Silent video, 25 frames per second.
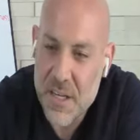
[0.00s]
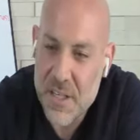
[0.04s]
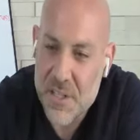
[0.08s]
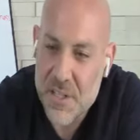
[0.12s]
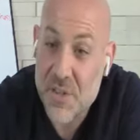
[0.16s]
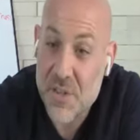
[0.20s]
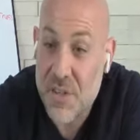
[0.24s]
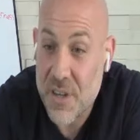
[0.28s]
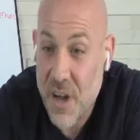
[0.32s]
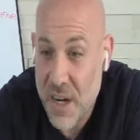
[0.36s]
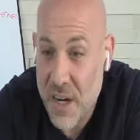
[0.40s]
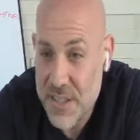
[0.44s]

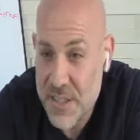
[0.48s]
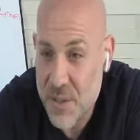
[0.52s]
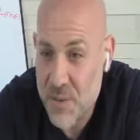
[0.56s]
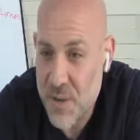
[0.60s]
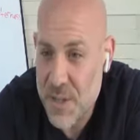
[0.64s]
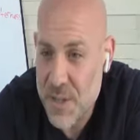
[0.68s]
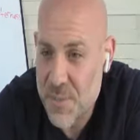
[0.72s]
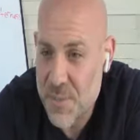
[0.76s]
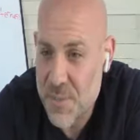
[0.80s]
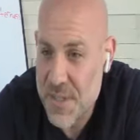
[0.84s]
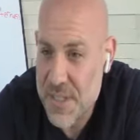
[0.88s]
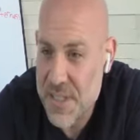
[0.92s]
So cocktail
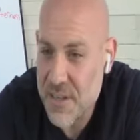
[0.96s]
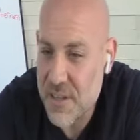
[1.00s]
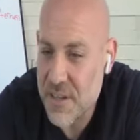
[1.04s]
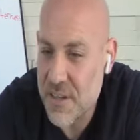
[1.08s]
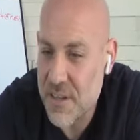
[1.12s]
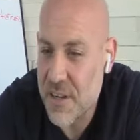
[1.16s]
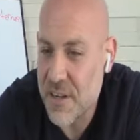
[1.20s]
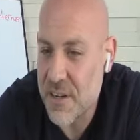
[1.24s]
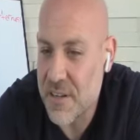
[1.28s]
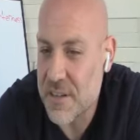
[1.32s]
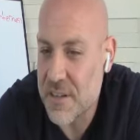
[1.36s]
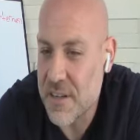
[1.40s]
recipes are
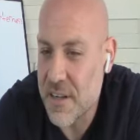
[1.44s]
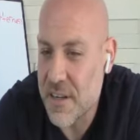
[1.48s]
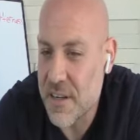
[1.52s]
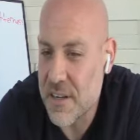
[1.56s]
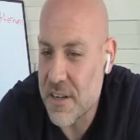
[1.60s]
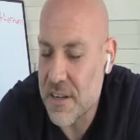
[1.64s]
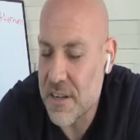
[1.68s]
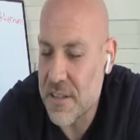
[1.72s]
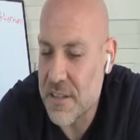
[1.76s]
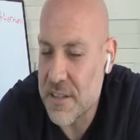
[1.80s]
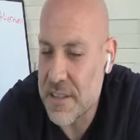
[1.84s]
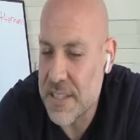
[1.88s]

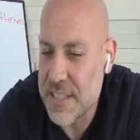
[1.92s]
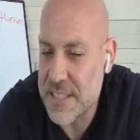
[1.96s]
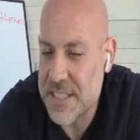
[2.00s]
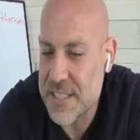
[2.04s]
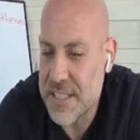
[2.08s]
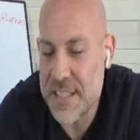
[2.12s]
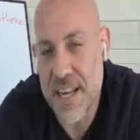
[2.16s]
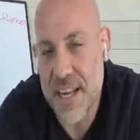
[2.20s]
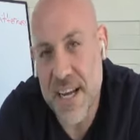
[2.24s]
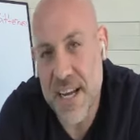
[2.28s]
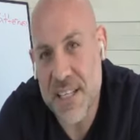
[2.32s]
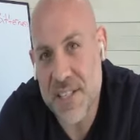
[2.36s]

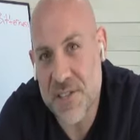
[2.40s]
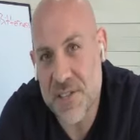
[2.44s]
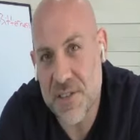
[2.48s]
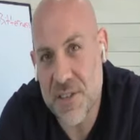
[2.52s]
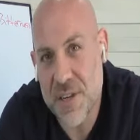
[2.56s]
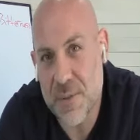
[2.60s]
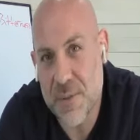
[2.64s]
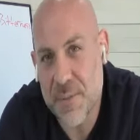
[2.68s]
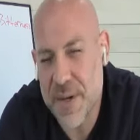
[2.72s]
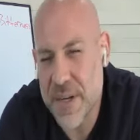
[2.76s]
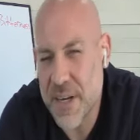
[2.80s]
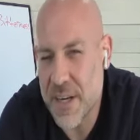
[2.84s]
listed next. So
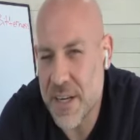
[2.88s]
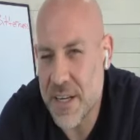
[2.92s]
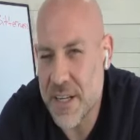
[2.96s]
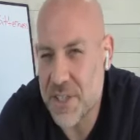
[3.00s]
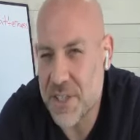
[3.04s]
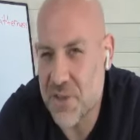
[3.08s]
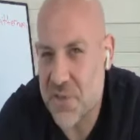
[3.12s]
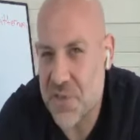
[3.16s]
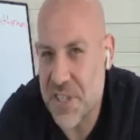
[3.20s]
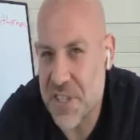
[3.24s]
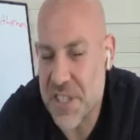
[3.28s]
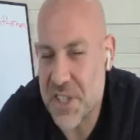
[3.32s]
they're going to be kind of
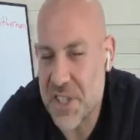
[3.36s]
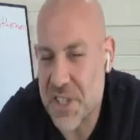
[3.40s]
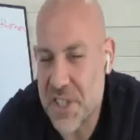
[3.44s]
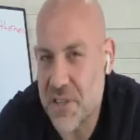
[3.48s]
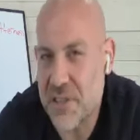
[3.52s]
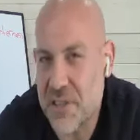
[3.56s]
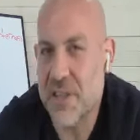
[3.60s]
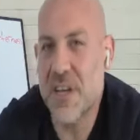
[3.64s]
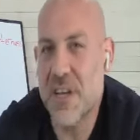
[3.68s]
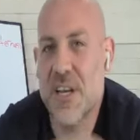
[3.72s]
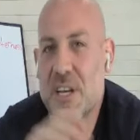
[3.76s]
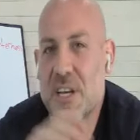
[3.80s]

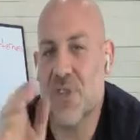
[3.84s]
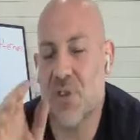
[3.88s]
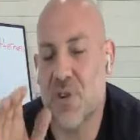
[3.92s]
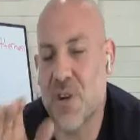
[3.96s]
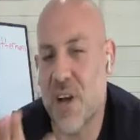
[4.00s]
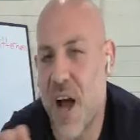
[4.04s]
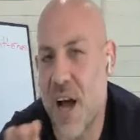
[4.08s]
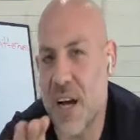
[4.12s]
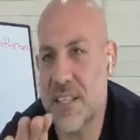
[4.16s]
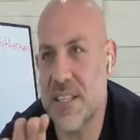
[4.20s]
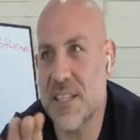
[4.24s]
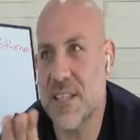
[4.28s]
traditional. So
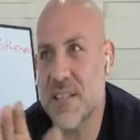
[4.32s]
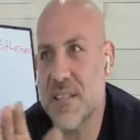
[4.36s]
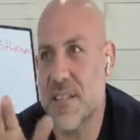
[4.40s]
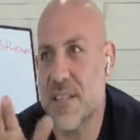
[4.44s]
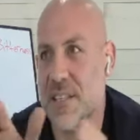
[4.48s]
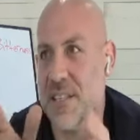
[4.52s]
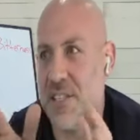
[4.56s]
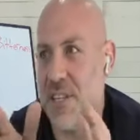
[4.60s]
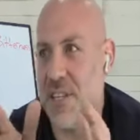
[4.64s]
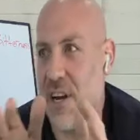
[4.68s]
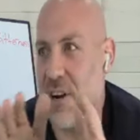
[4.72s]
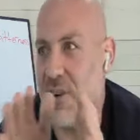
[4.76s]
cocktails
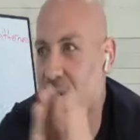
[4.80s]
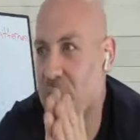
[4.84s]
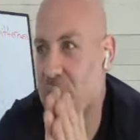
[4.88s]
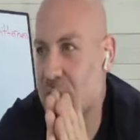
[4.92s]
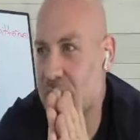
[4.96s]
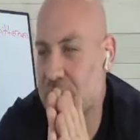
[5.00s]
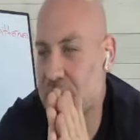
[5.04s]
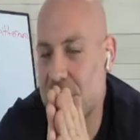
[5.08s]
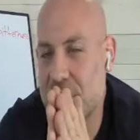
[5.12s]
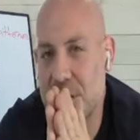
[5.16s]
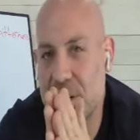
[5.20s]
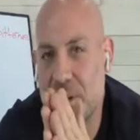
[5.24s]
in
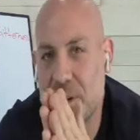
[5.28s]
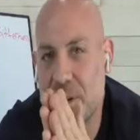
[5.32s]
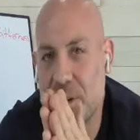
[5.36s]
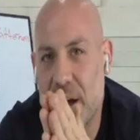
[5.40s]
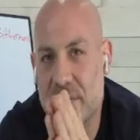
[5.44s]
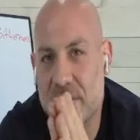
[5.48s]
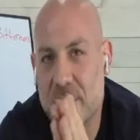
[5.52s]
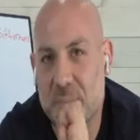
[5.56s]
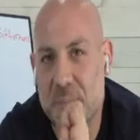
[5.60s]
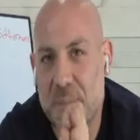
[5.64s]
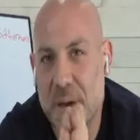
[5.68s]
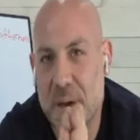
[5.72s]
general, you
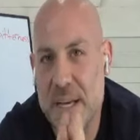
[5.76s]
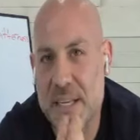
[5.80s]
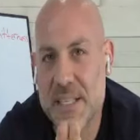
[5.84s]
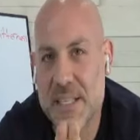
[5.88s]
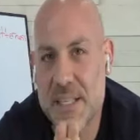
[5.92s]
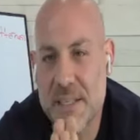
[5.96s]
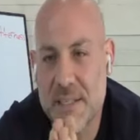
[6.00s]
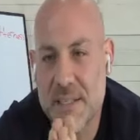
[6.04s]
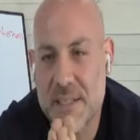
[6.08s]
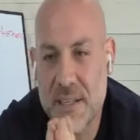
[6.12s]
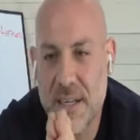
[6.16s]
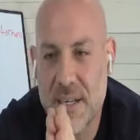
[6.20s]
have the
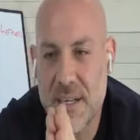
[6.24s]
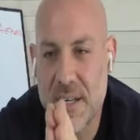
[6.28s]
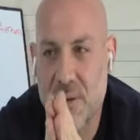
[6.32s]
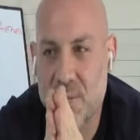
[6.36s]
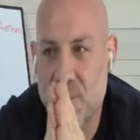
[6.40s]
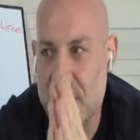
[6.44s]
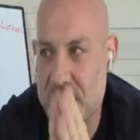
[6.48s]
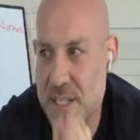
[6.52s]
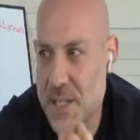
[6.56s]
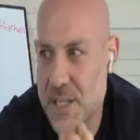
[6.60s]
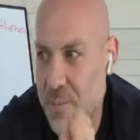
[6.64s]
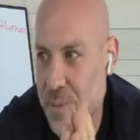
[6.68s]
base
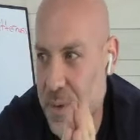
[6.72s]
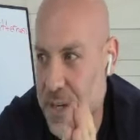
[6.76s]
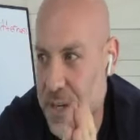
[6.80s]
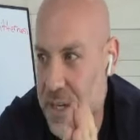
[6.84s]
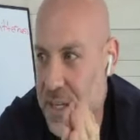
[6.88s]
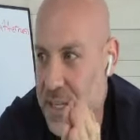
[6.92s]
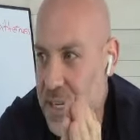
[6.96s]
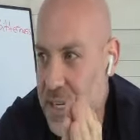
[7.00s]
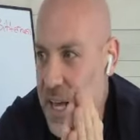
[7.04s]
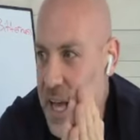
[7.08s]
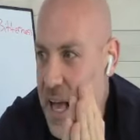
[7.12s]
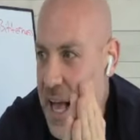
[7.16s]

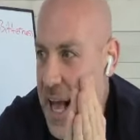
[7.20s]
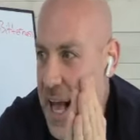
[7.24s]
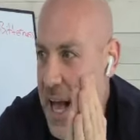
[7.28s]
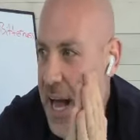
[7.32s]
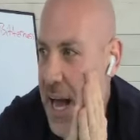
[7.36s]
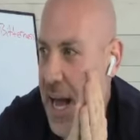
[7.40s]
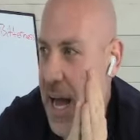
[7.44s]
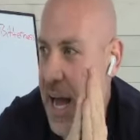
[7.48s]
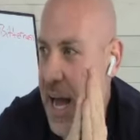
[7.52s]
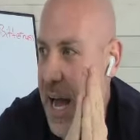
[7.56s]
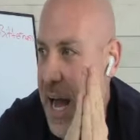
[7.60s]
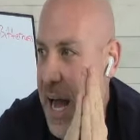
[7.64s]
recipe.
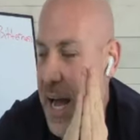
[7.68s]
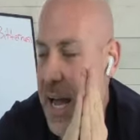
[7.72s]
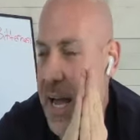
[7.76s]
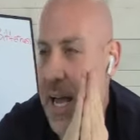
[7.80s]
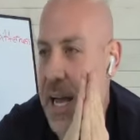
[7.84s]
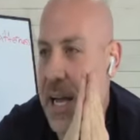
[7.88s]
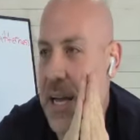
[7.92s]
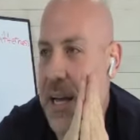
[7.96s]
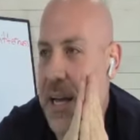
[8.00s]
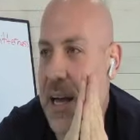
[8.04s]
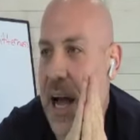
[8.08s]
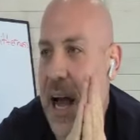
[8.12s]

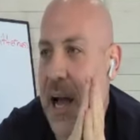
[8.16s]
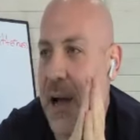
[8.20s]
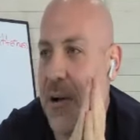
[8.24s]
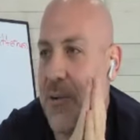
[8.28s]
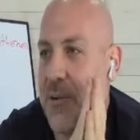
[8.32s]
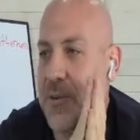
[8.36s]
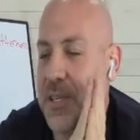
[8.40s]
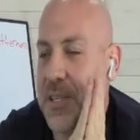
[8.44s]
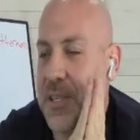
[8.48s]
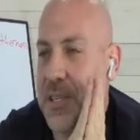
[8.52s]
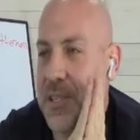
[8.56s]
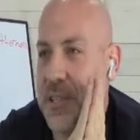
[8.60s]
I
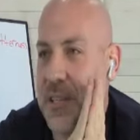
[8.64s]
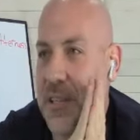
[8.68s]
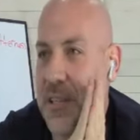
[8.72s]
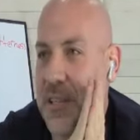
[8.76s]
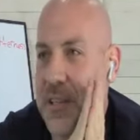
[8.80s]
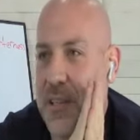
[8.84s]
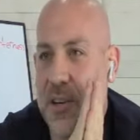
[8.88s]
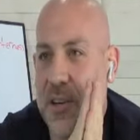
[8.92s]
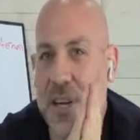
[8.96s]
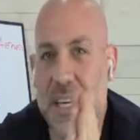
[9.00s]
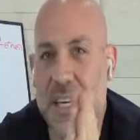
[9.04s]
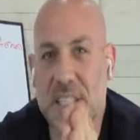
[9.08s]
was
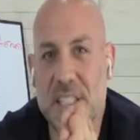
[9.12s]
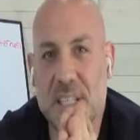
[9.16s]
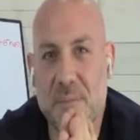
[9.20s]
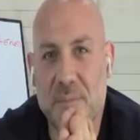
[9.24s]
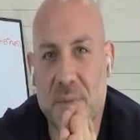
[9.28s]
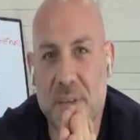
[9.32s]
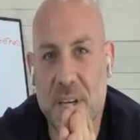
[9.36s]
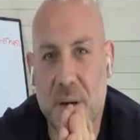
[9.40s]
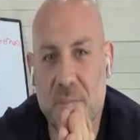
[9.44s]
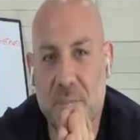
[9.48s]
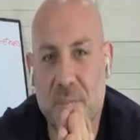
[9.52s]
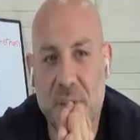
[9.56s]
looking
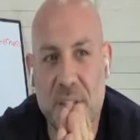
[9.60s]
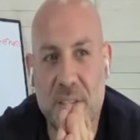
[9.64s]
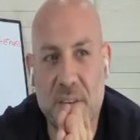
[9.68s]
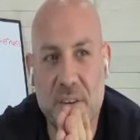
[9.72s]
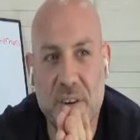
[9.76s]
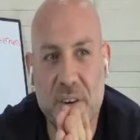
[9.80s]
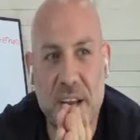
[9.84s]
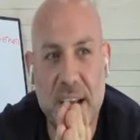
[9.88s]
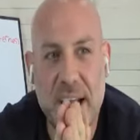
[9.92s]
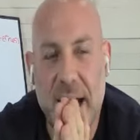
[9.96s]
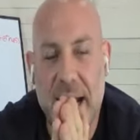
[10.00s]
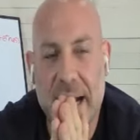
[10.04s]
something up the other
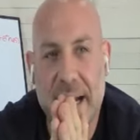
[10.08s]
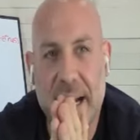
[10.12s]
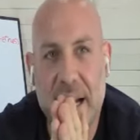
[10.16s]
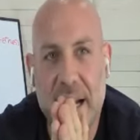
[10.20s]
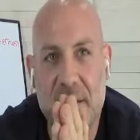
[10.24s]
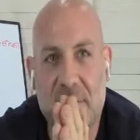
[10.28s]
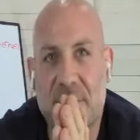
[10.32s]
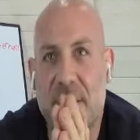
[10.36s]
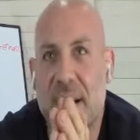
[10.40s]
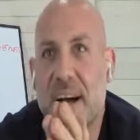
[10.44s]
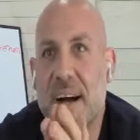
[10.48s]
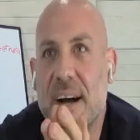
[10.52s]
day and I
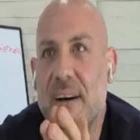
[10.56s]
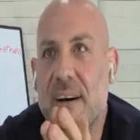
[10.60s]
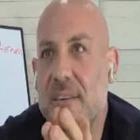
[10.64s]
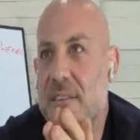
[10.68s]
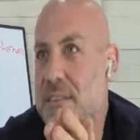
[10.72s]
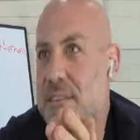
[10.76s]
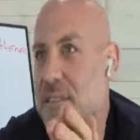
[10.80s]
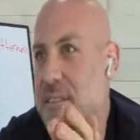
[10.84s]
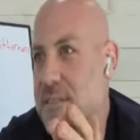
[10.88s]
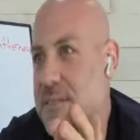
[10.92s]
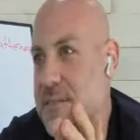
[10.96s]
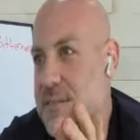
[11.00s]

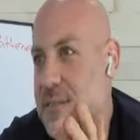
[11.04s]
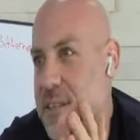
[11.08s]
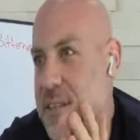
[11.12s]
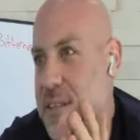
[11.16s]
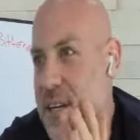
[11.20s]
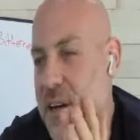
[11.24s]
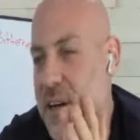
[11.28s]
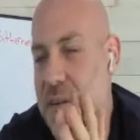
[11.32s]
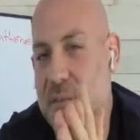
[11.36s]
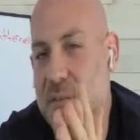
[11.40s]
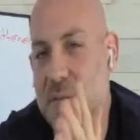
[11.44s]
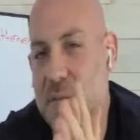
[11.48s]
found,
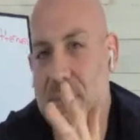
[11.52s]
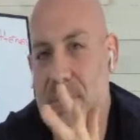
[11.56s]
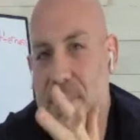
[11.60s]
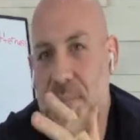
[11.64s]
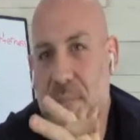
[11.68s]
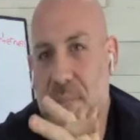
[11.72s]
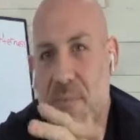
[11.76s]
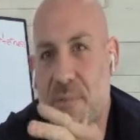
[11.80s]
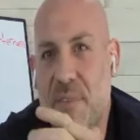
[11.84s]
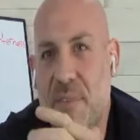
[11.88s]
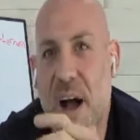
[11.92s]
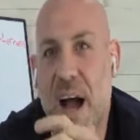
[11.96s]

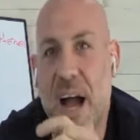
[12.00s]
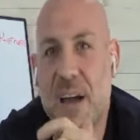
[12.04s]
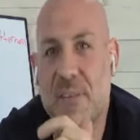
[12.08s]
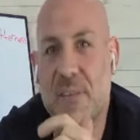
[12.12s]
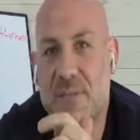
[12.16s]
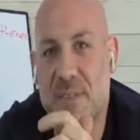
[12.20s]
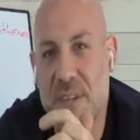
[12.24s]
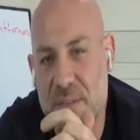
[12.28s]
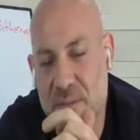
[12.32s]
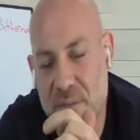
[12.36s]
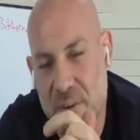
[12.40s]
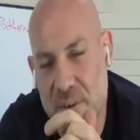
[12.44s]

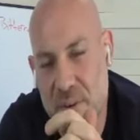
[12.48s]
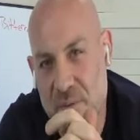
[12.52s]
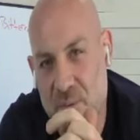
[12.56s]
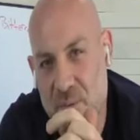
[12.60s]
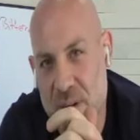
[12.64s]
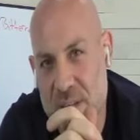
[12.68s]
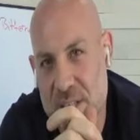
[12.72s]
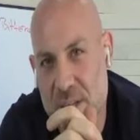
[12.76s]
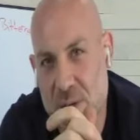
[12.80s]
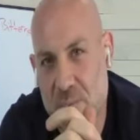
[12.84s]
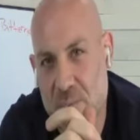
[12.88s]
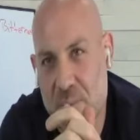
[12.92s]
5 different
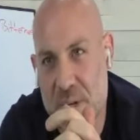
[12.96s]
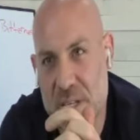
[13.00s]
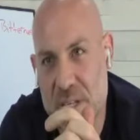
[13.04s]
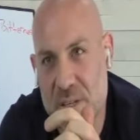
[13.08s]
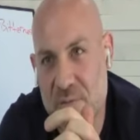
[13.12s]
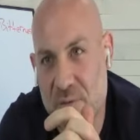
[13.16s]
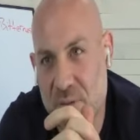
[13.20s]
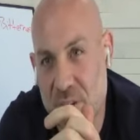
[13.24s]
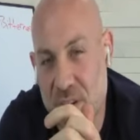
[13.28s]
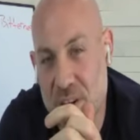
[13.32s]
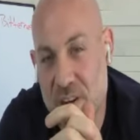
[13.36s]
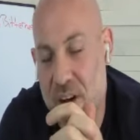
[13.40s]
recipes
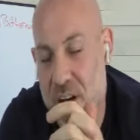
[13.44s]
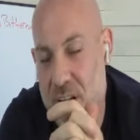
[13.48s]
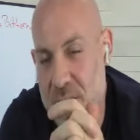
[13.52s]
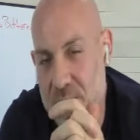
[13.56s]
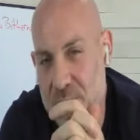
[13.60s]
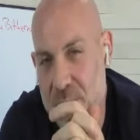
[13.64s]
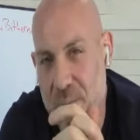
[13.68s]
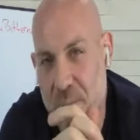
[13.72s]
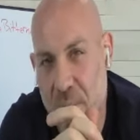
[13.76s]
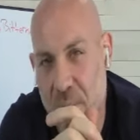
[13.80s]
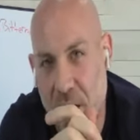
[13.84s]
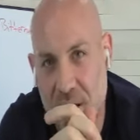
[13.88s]
for a
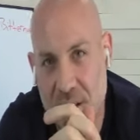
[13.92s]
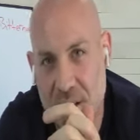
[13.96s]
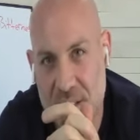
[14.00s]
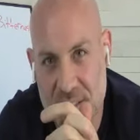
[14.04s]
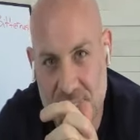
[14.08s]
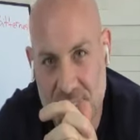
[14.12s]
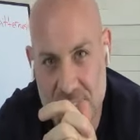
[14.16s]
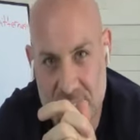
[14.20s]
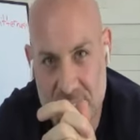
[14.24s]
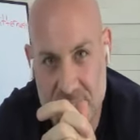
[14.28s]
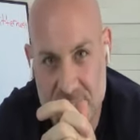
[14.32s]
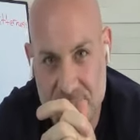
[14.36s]

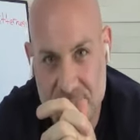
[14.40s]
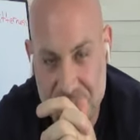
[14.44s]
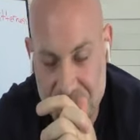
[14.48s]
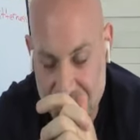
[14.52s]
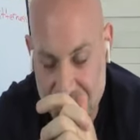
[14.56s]
cosmopolitan